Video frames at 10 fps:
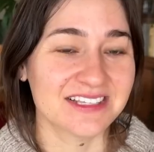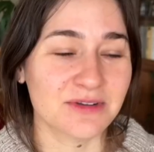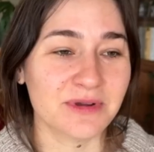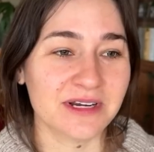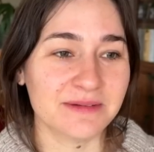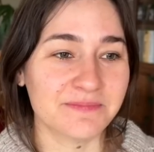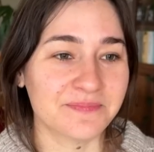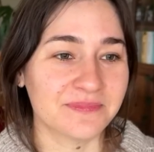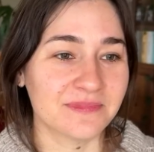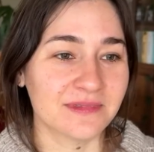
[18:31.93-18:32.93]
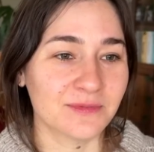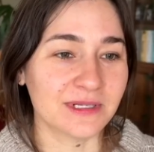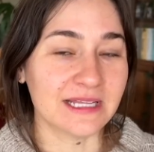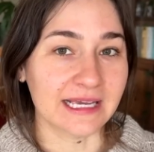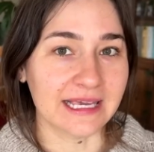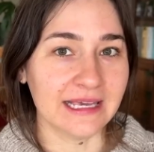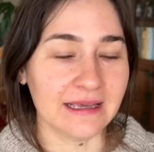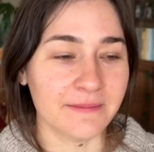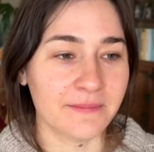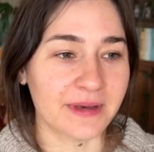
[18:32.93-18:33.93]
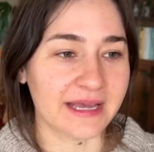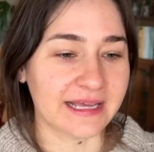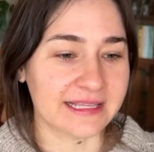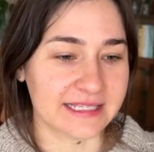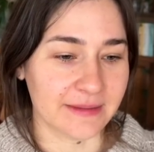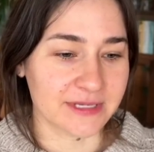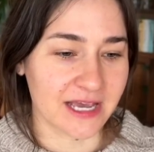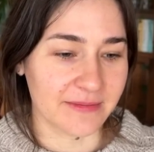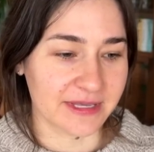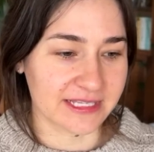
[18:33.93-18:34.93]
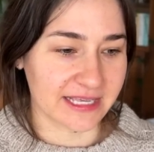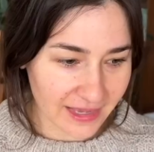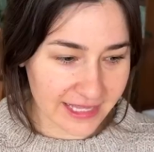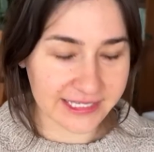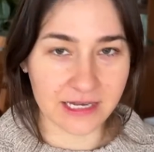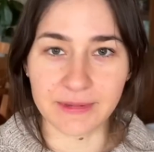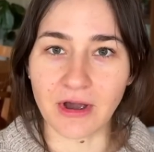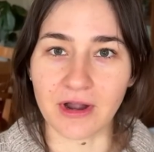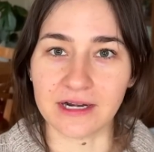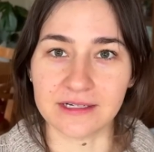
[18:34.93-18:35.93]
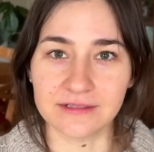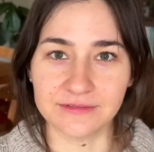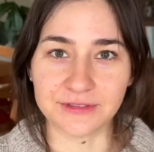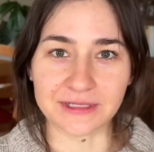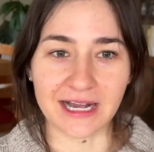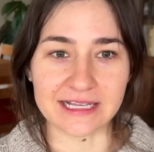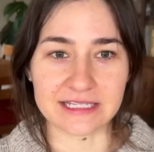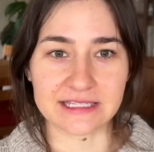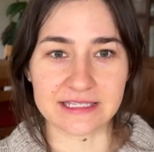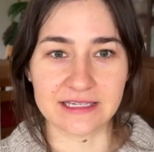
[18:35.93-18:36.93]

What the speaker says: So we're lucky, but at the same time, it's like, it's going to be hard for us